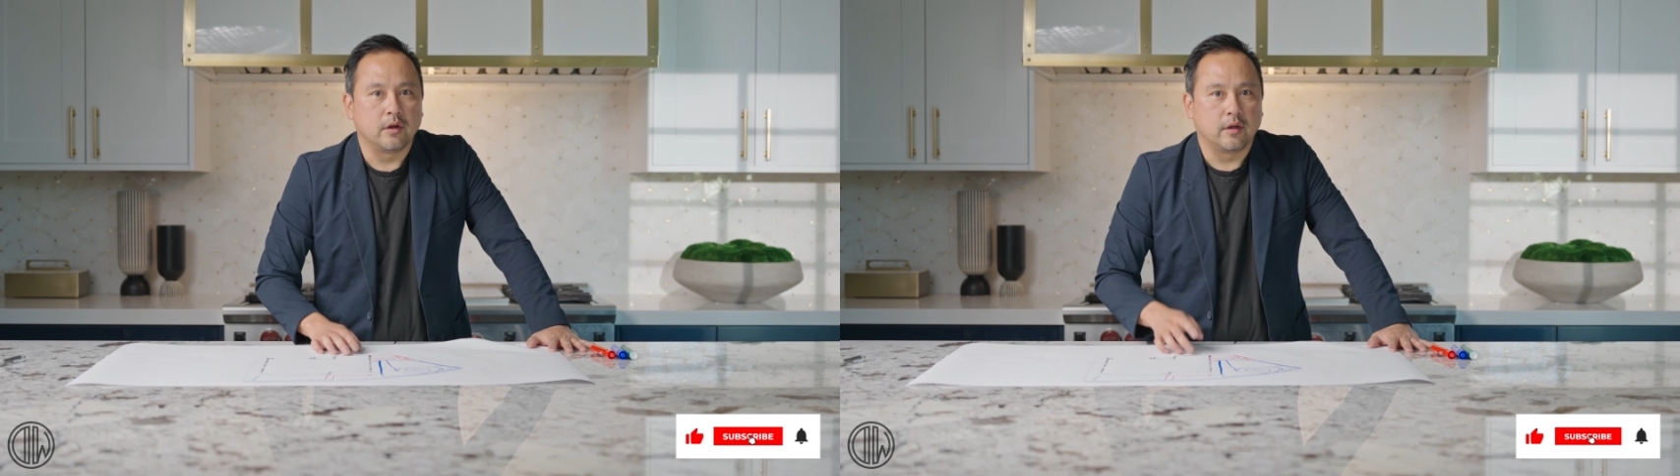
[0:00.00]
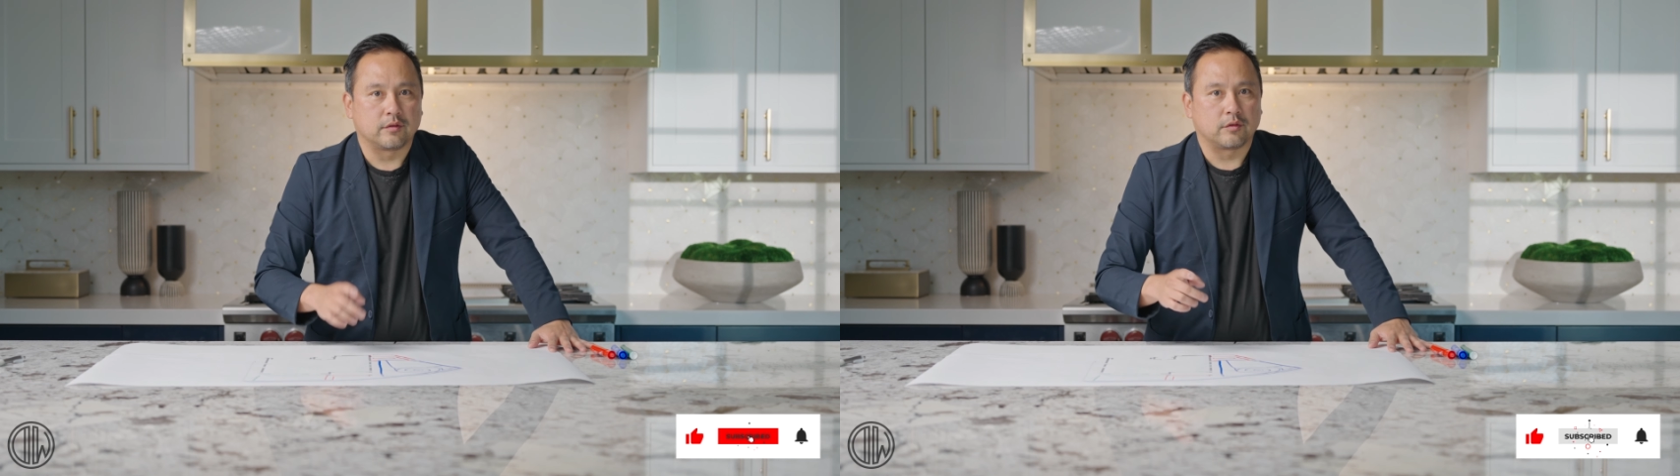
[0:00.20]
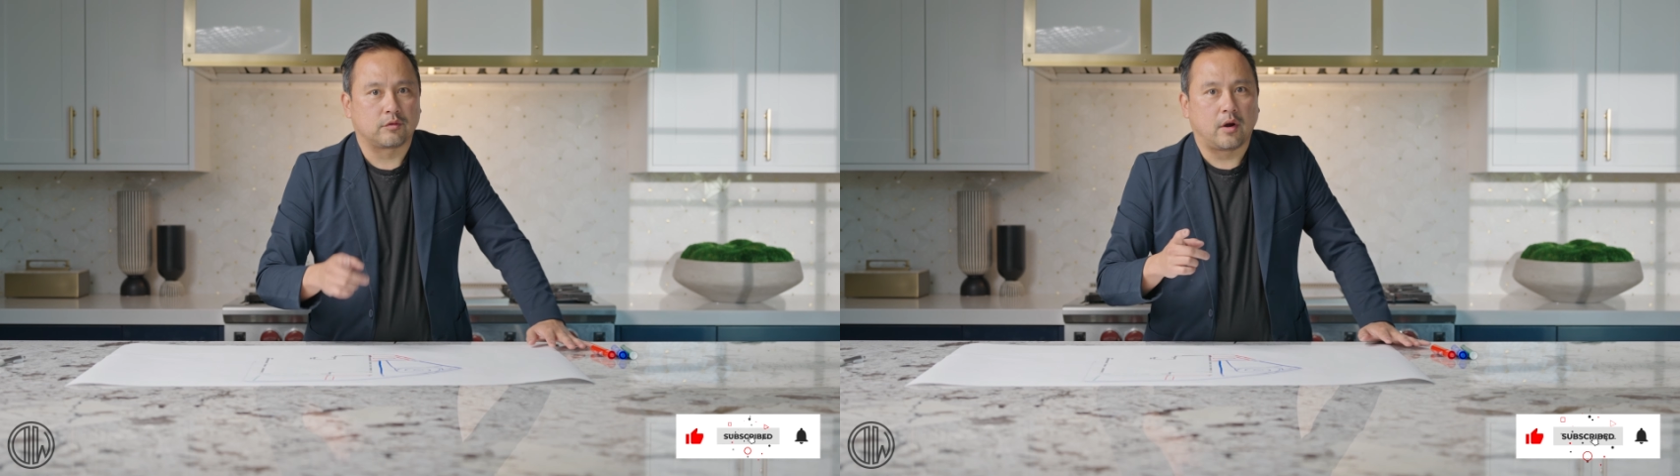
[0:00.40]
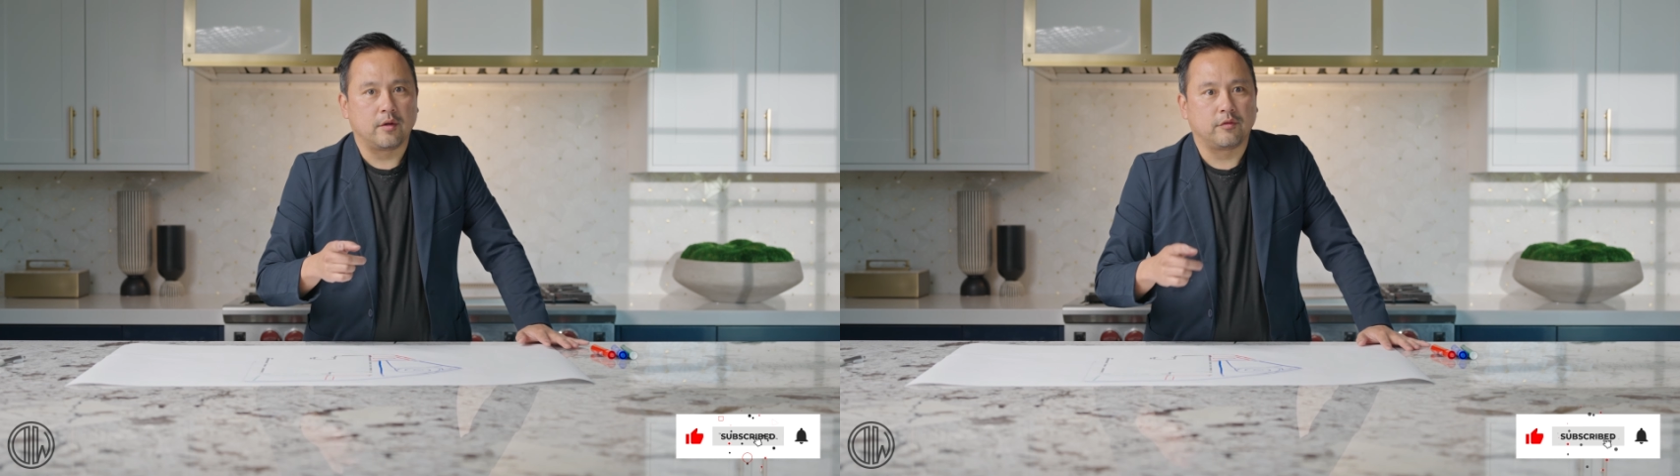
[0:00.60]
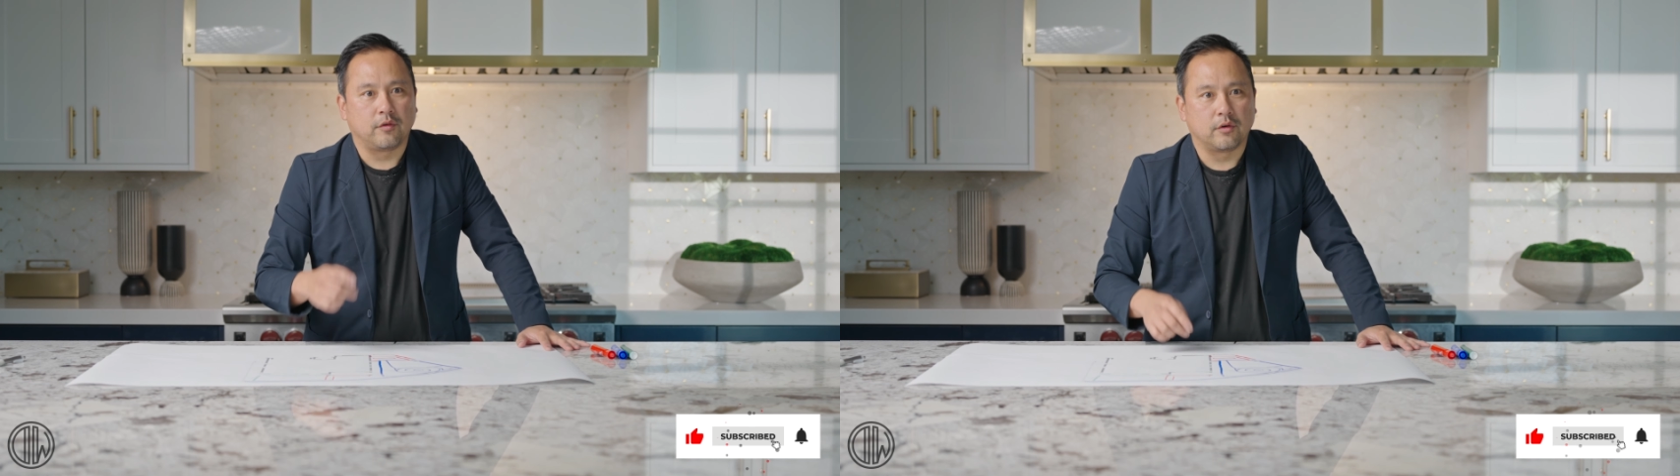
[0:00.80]
and subscribe
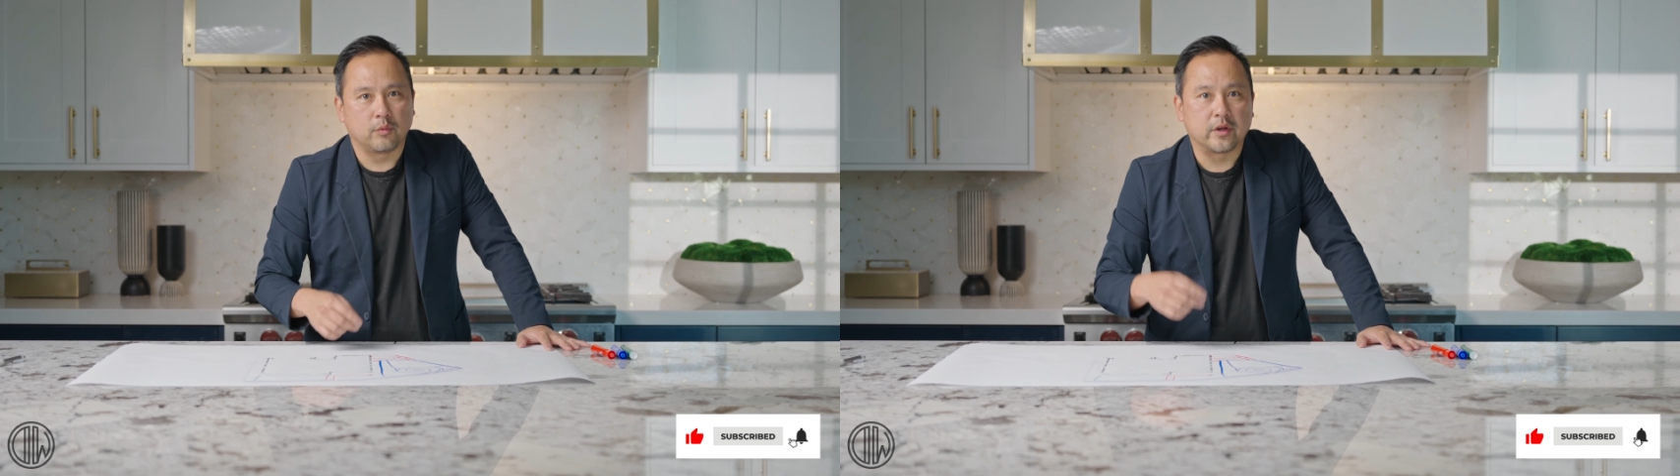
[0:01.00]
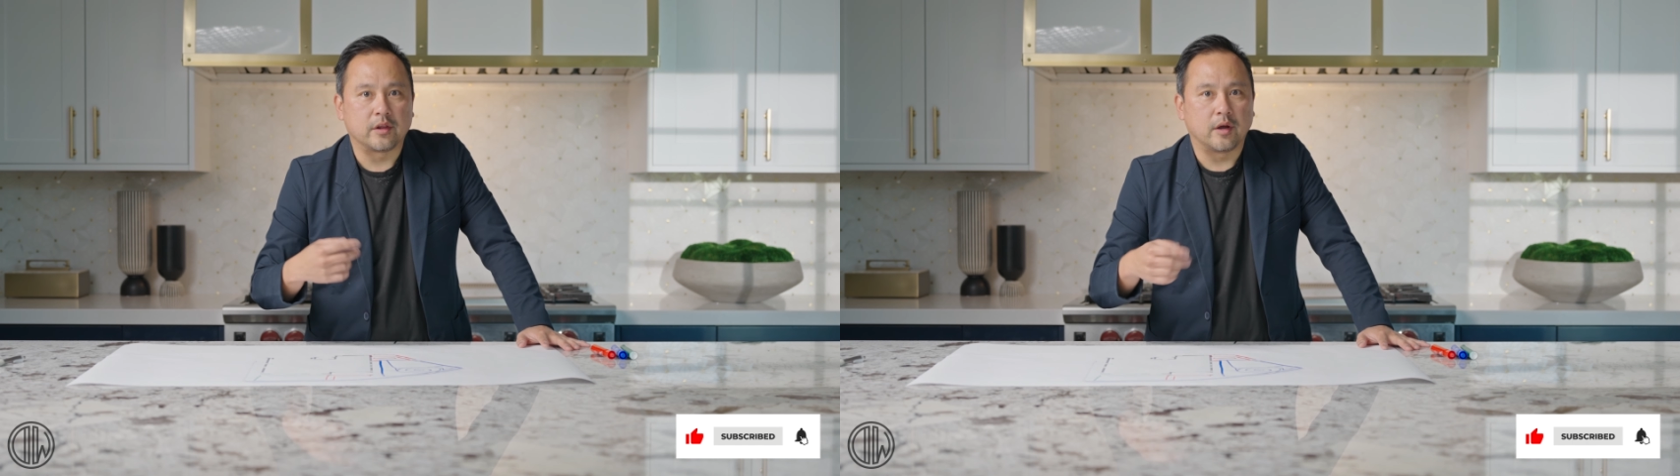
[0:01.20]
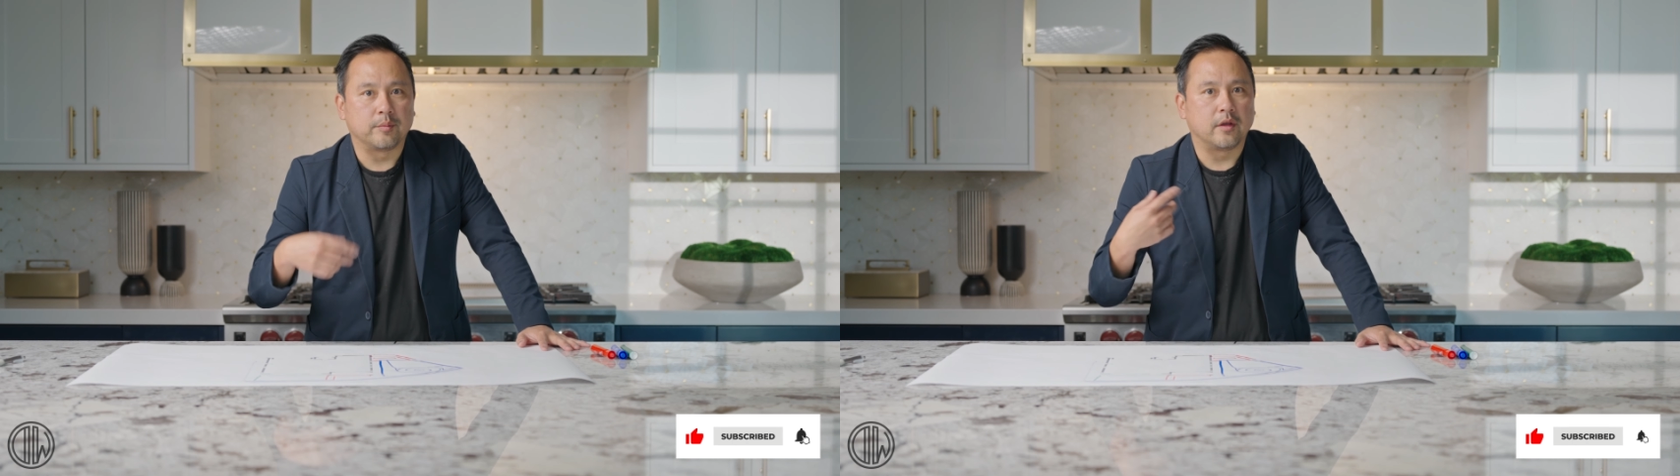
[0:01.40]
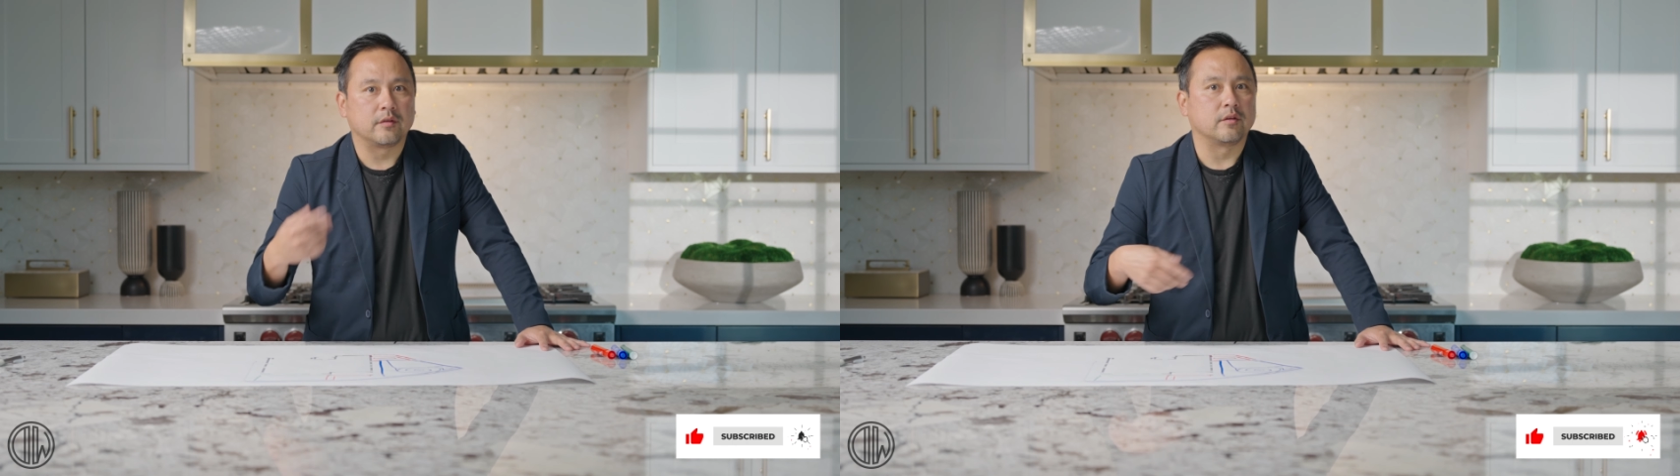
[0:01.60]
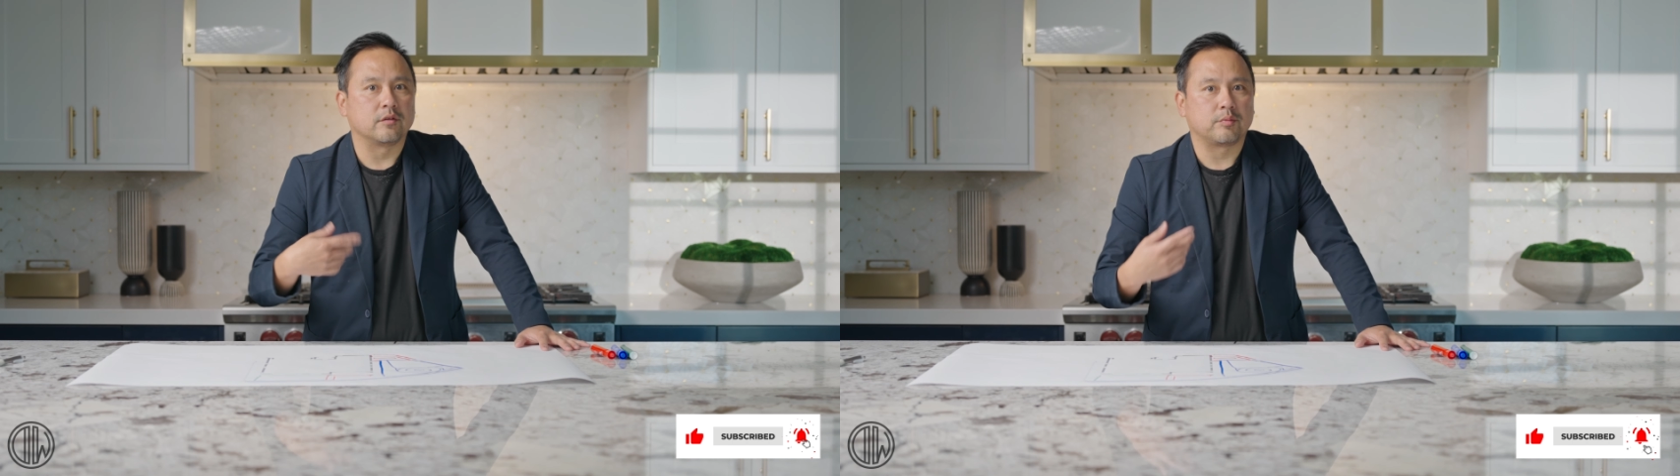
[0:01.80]
for weekly updates on this